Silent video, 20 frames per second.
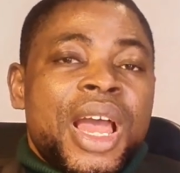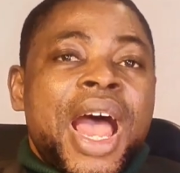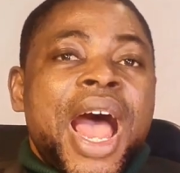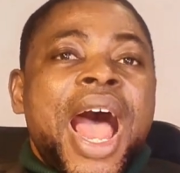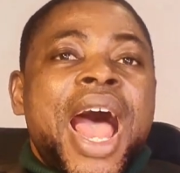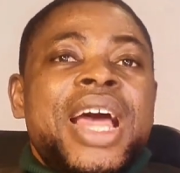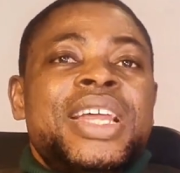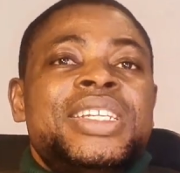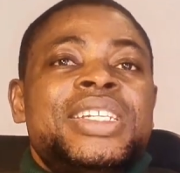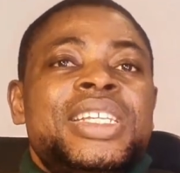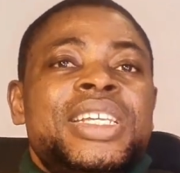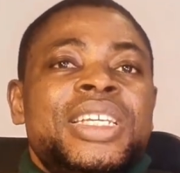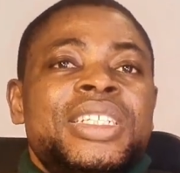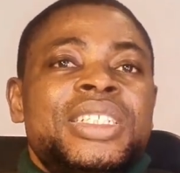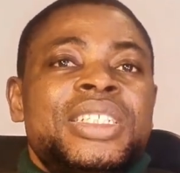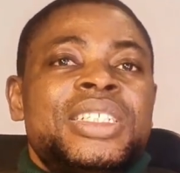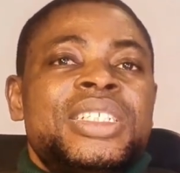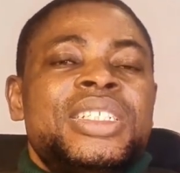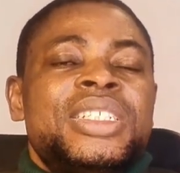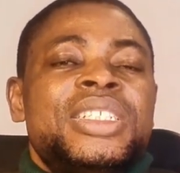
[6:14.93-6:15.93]
And
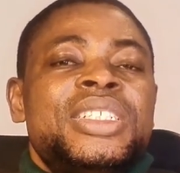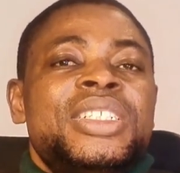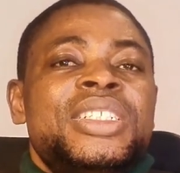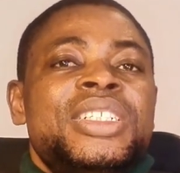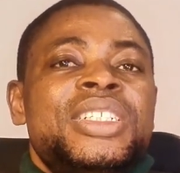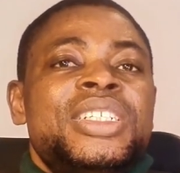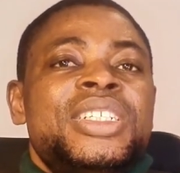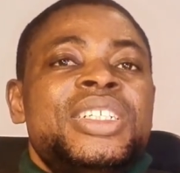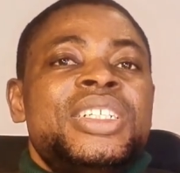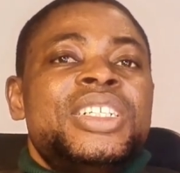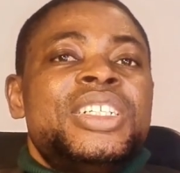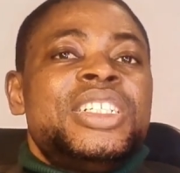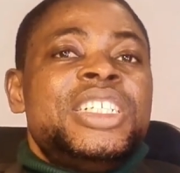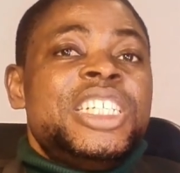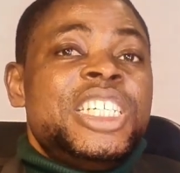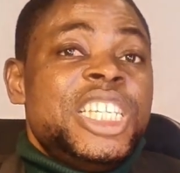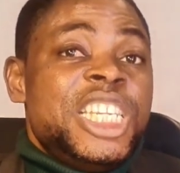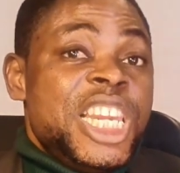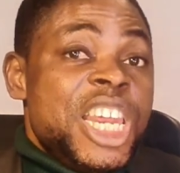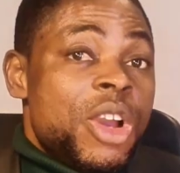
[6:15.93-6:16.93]
this
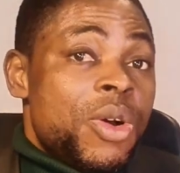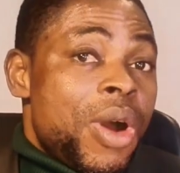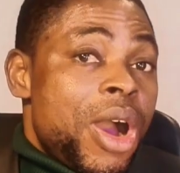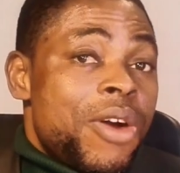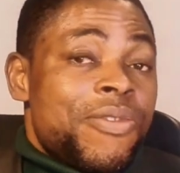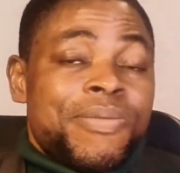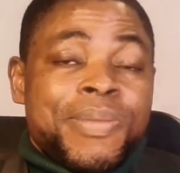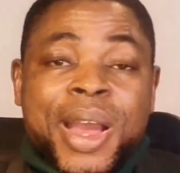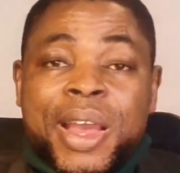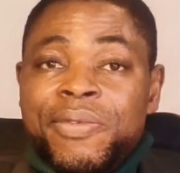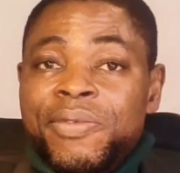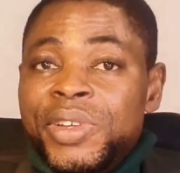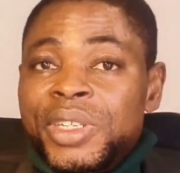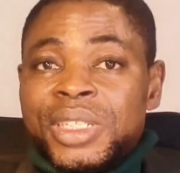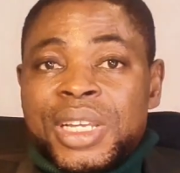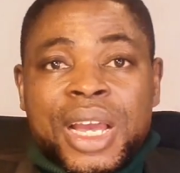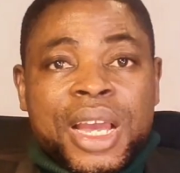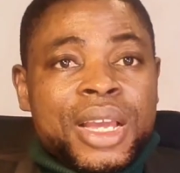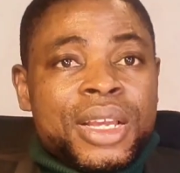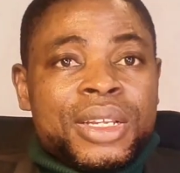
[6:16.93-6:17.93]
renewal of my
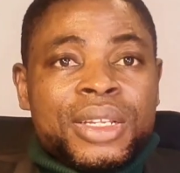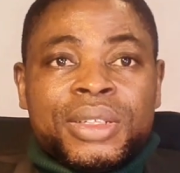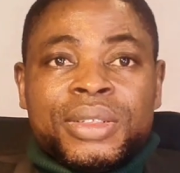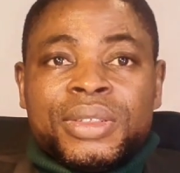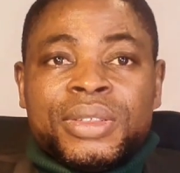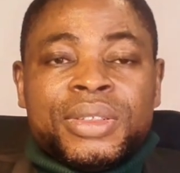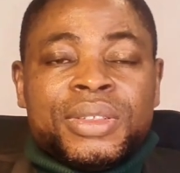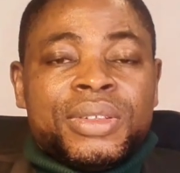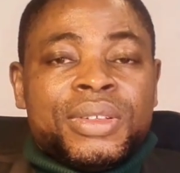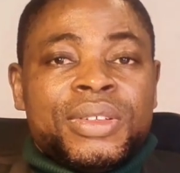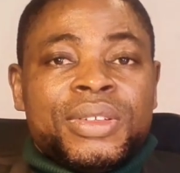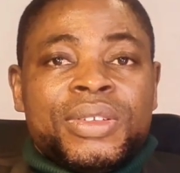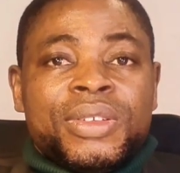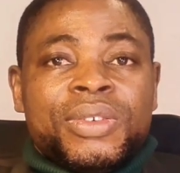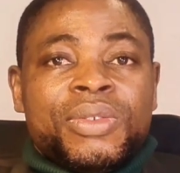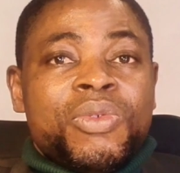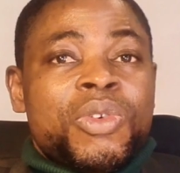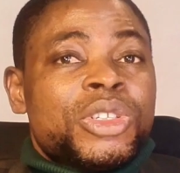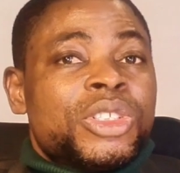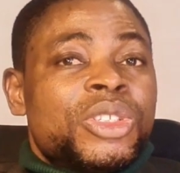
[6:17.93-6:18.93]
visa
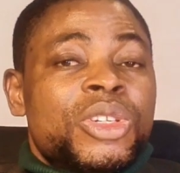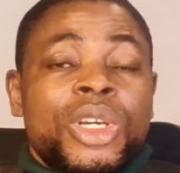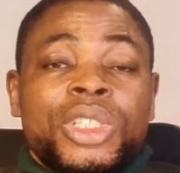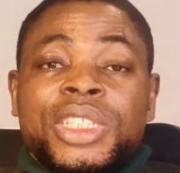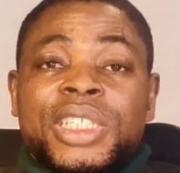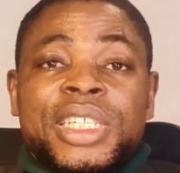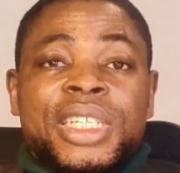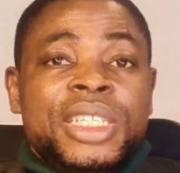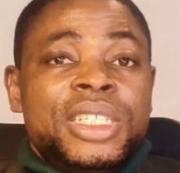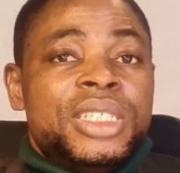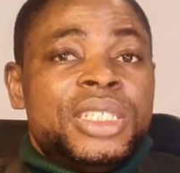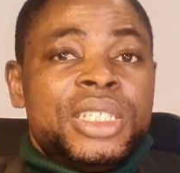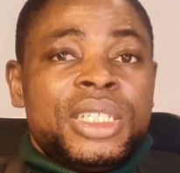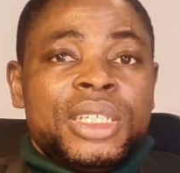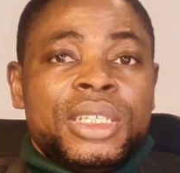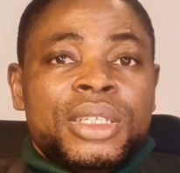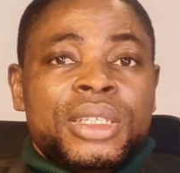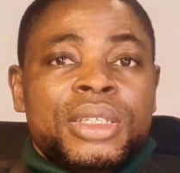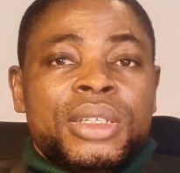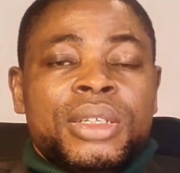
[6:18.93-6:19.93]
was not
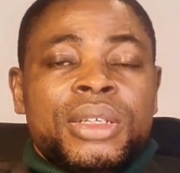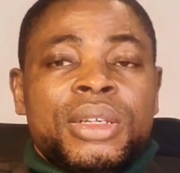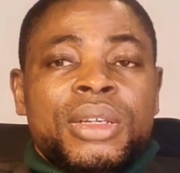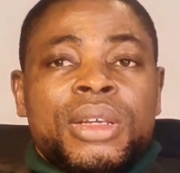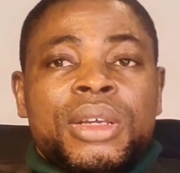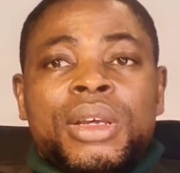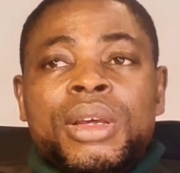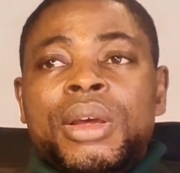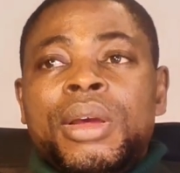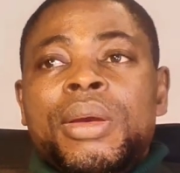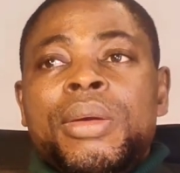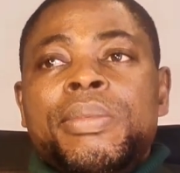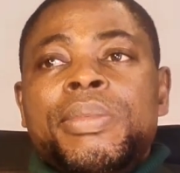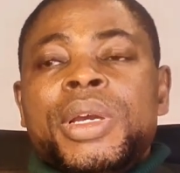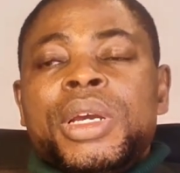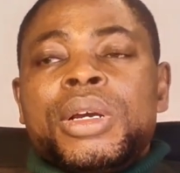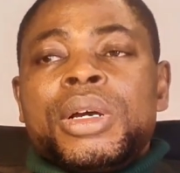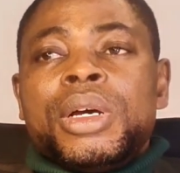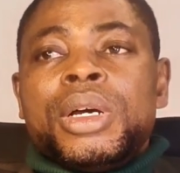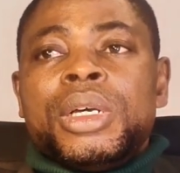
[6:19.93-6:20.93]
easy,
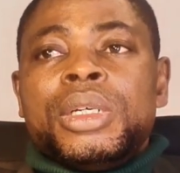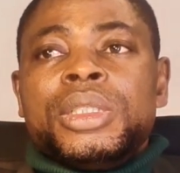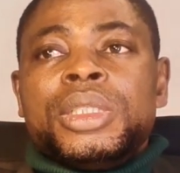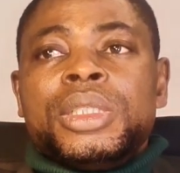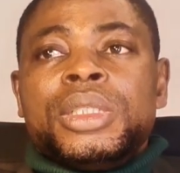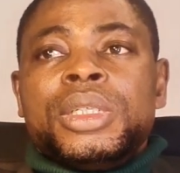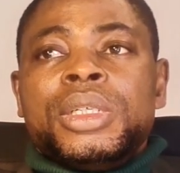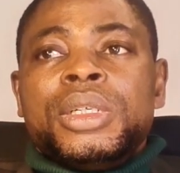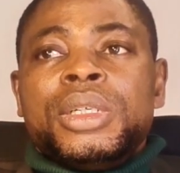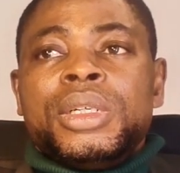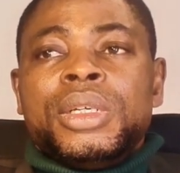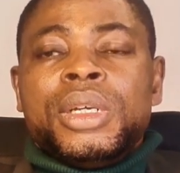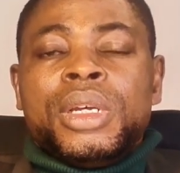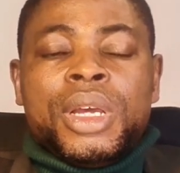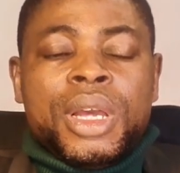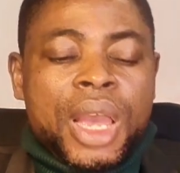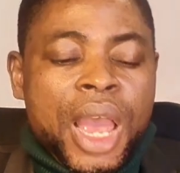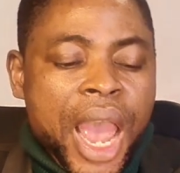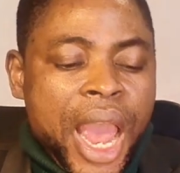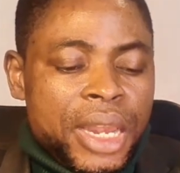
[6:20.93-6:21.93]
because
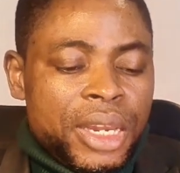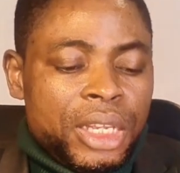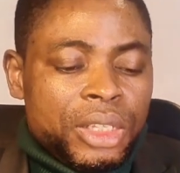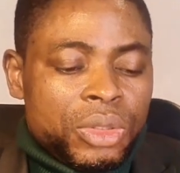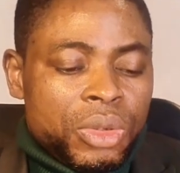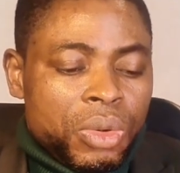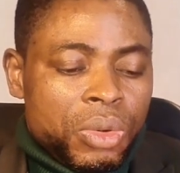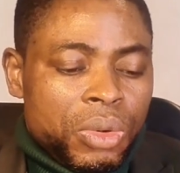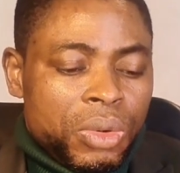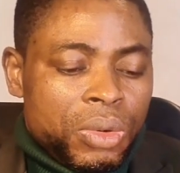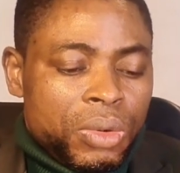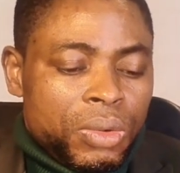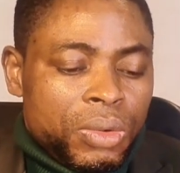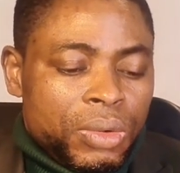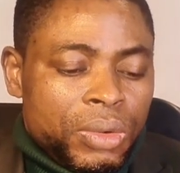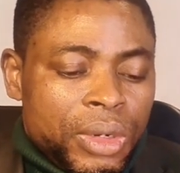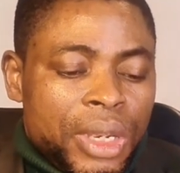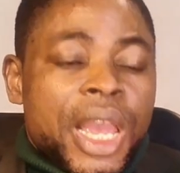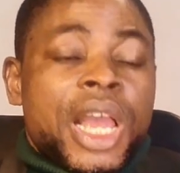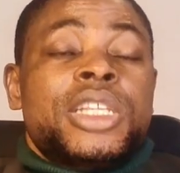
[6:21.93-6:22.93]
I need to
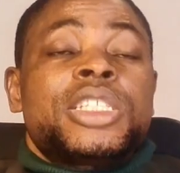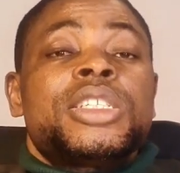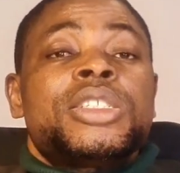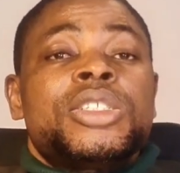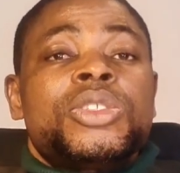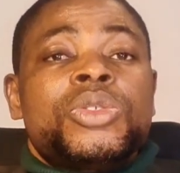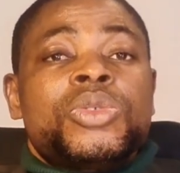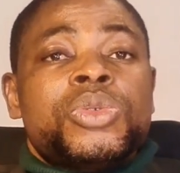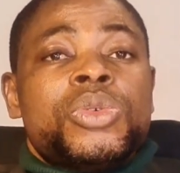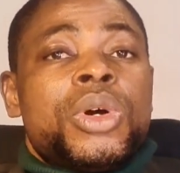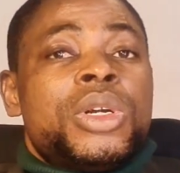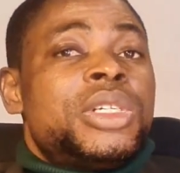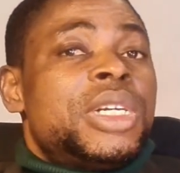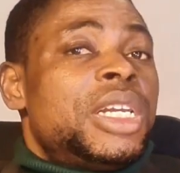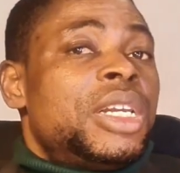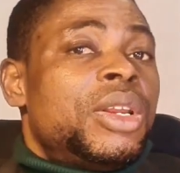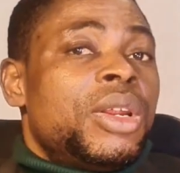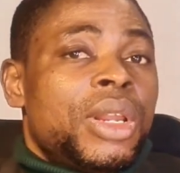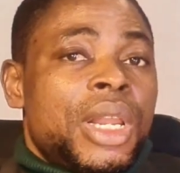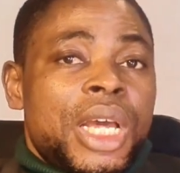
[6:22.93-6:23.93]
get
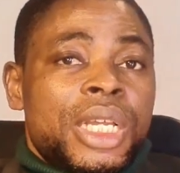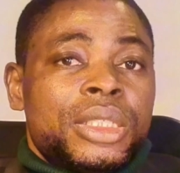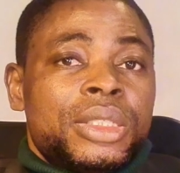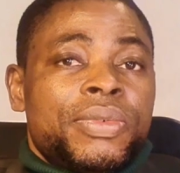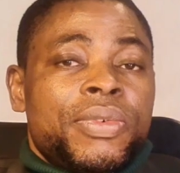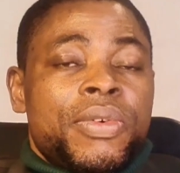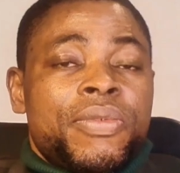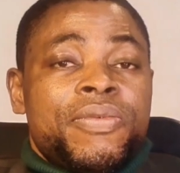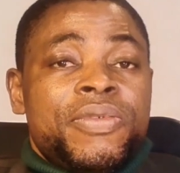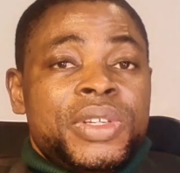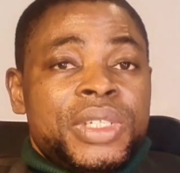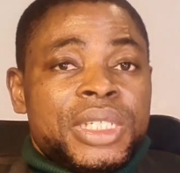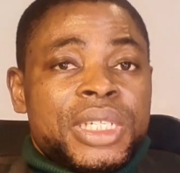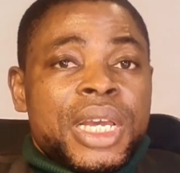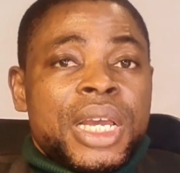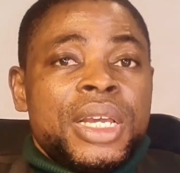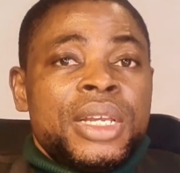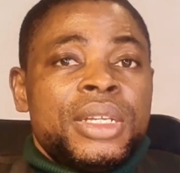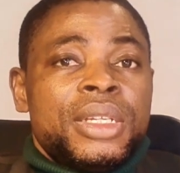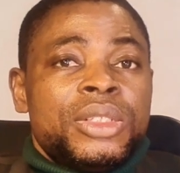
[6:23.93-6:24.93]
$200 for
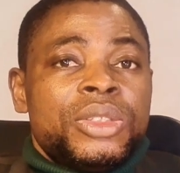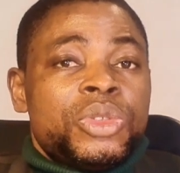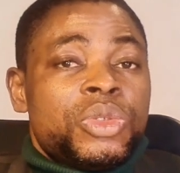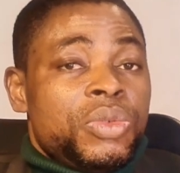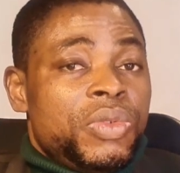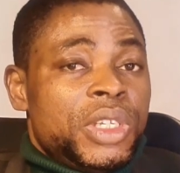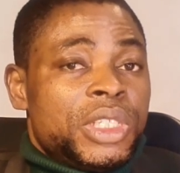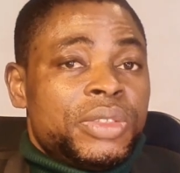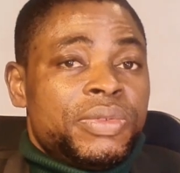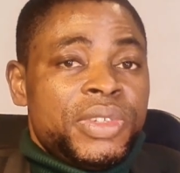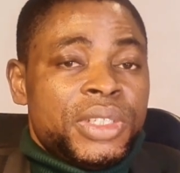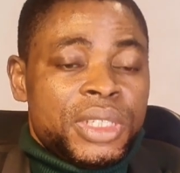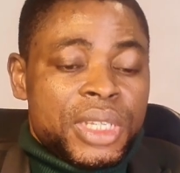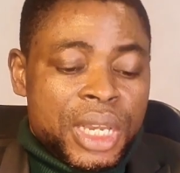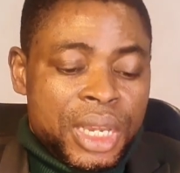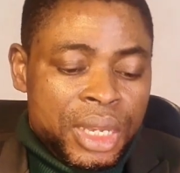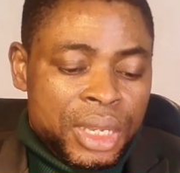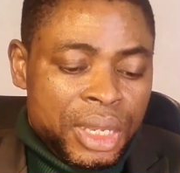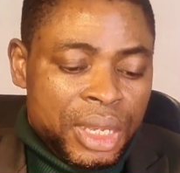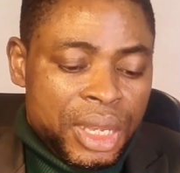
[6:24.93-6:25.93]
visa, 2 weeks
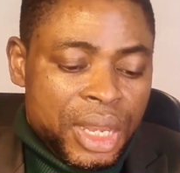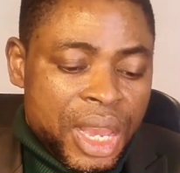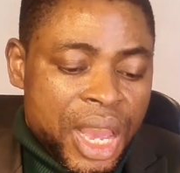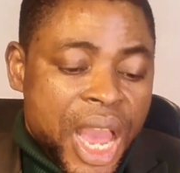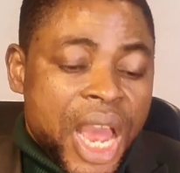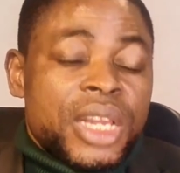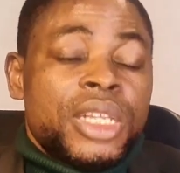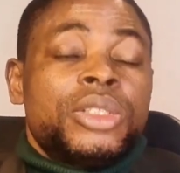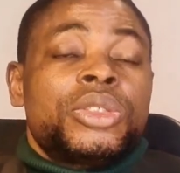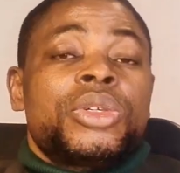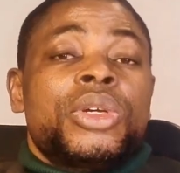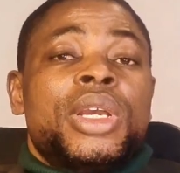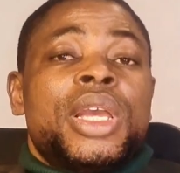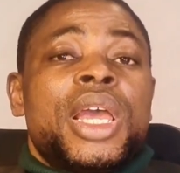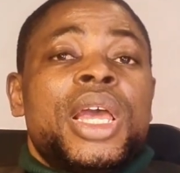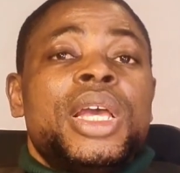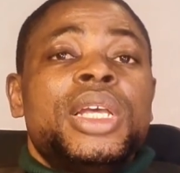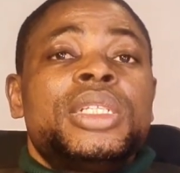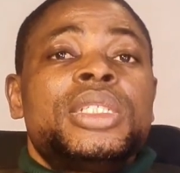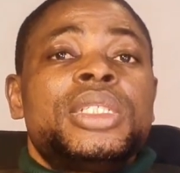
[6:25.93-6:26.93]
visa. I need to
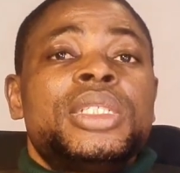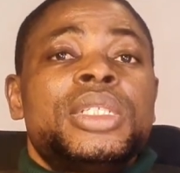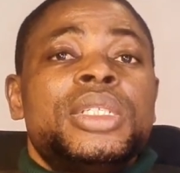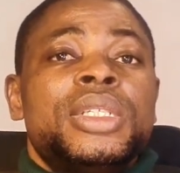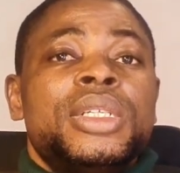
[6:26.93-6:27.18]
get